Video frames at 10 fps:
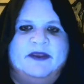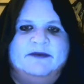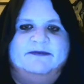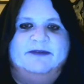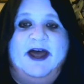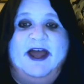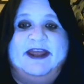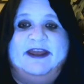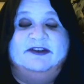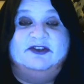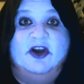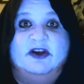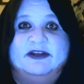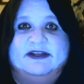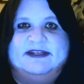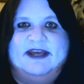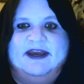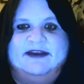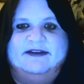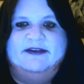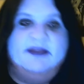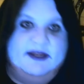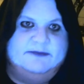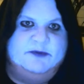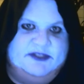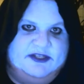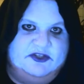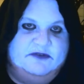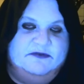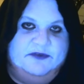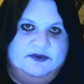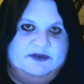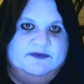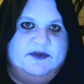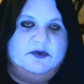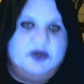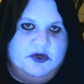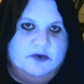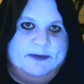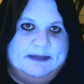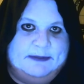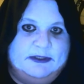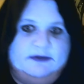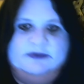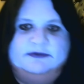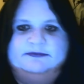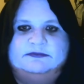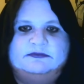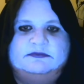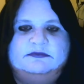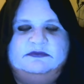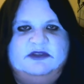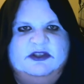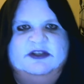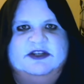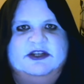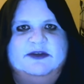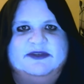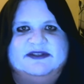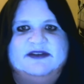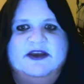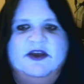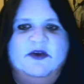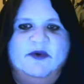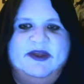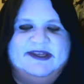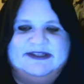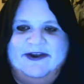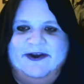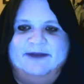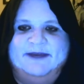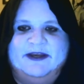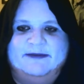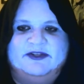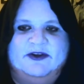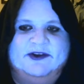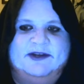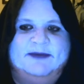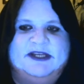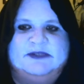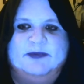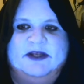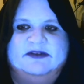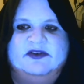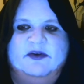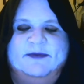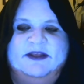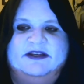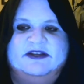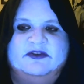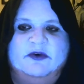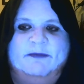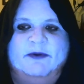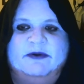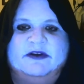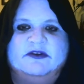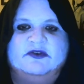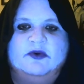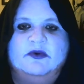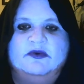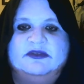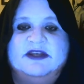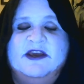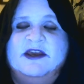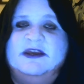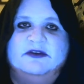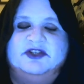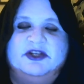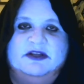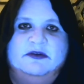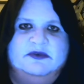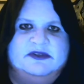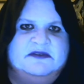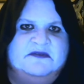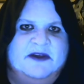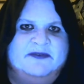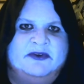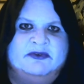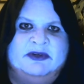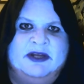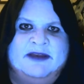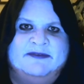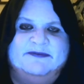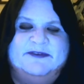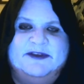Flying, target attack, that's precision for those of you new people. Continuous. When this card becomes targeted by spells or abilities your opponent controls, he or she loses 500 life.